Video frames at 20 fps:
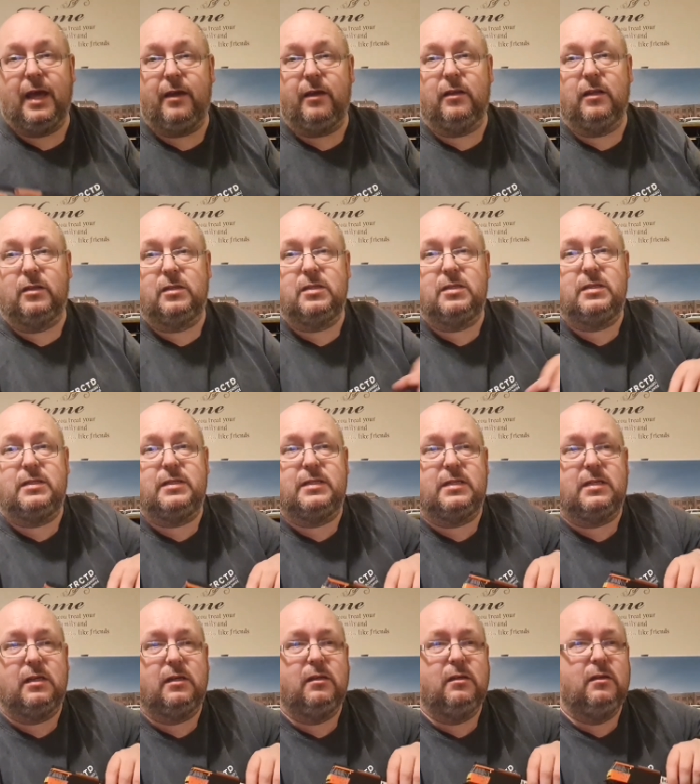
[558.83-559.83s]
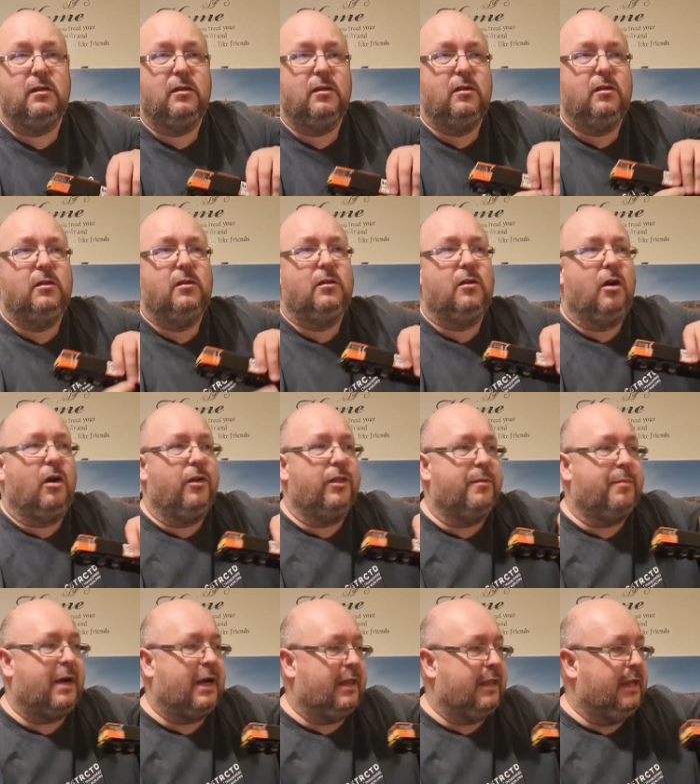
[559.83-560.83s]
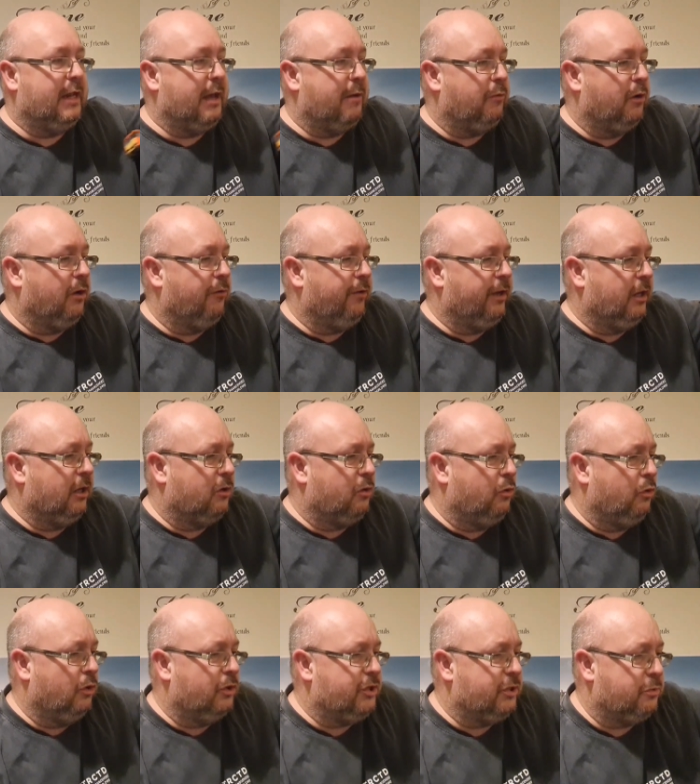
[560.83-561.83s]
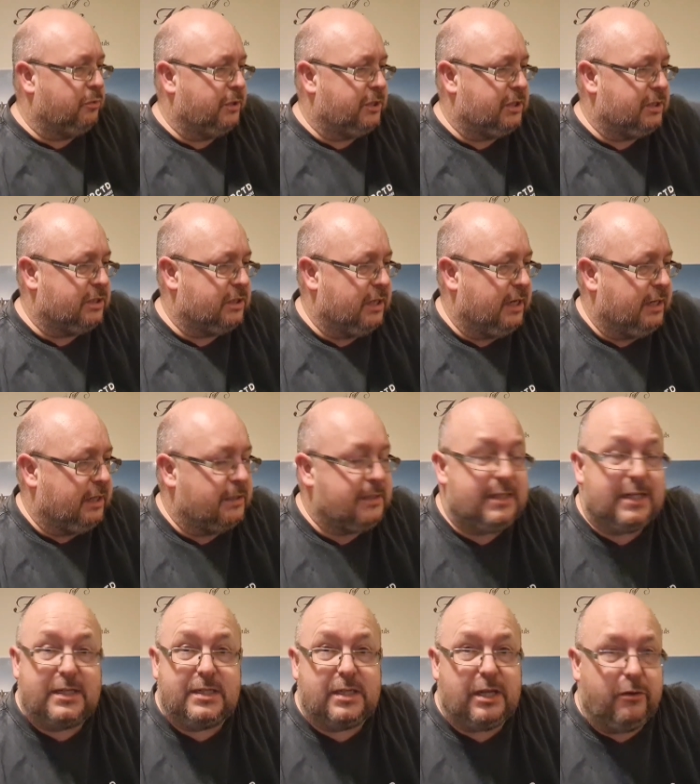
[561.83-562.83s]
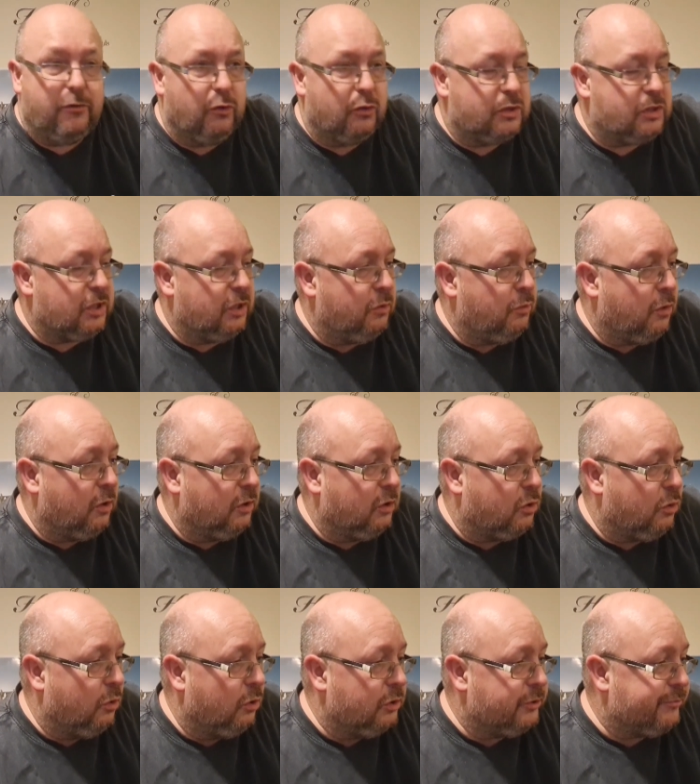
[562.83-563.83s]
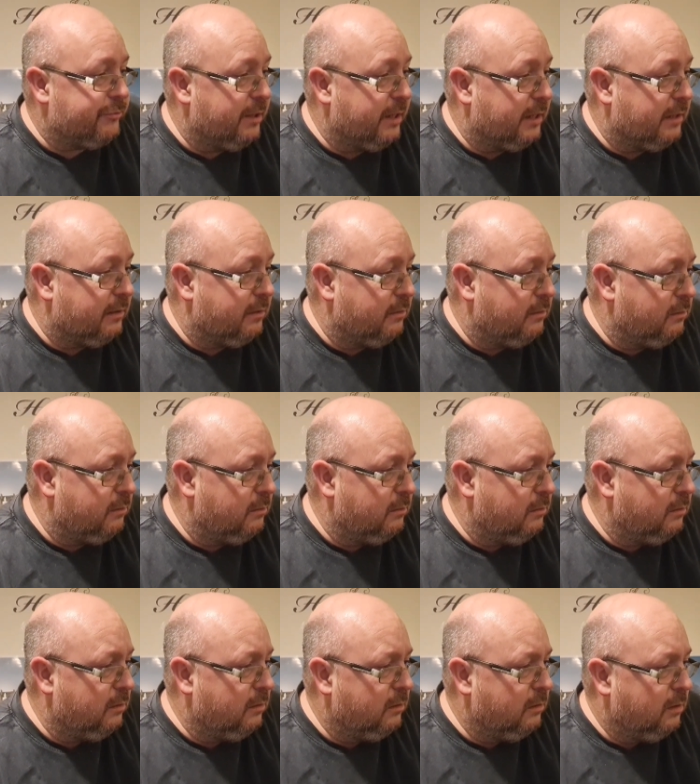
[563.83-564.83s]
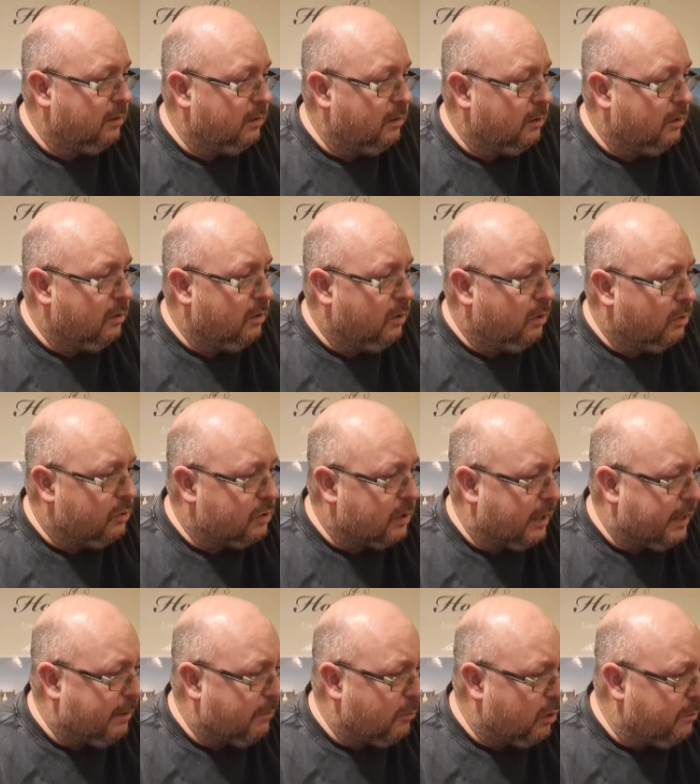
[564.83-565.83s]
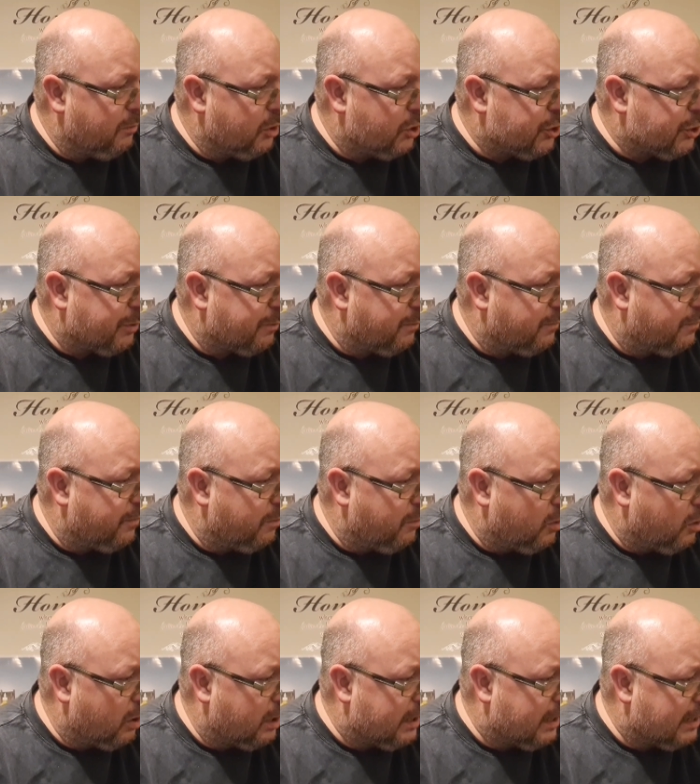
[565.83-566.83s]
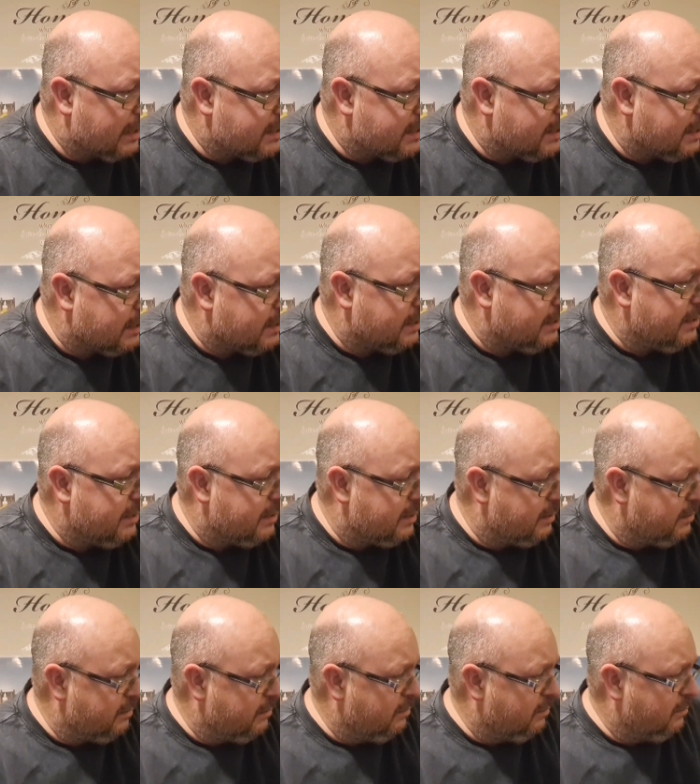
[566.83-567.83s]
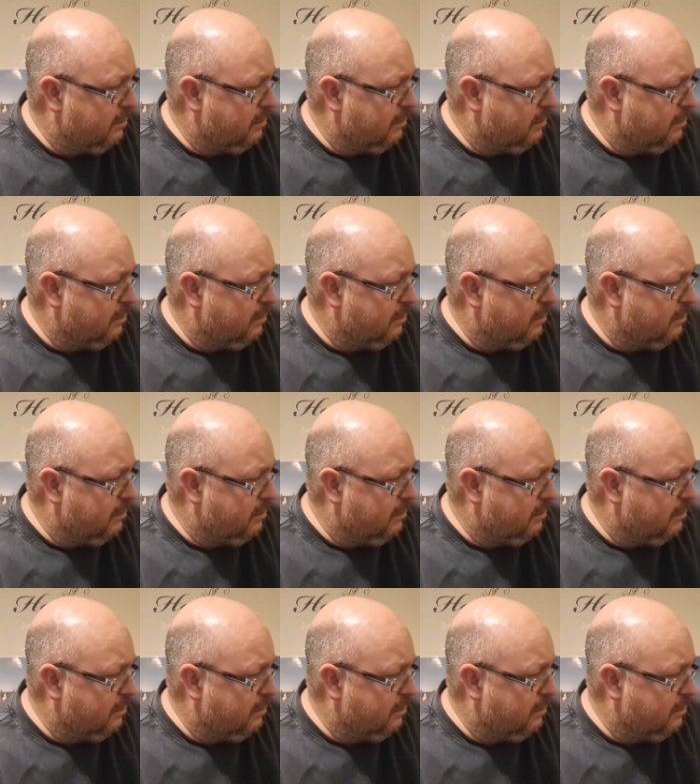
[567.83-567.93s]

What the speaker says: there, it's on the back of the Network Rail coaches, which is the 6021 Corliss rail. So I am going to be shopping for more Class 60s.